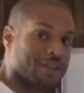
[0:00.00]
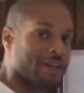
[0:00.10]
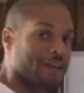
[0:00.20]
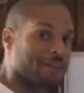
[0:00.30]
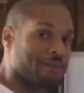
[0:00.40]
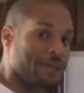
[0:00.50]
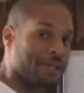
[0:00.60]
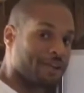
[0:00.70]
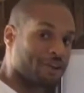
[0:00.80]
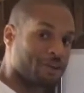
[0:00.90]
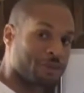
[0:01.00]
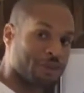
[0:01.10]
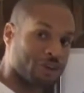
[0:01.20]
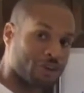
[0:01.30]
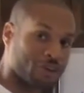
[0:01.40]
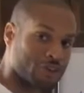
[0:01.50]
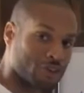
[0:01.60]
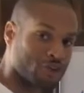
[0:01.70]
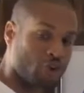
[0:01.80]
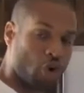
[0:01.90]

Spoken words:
not the meteors, but the crystals,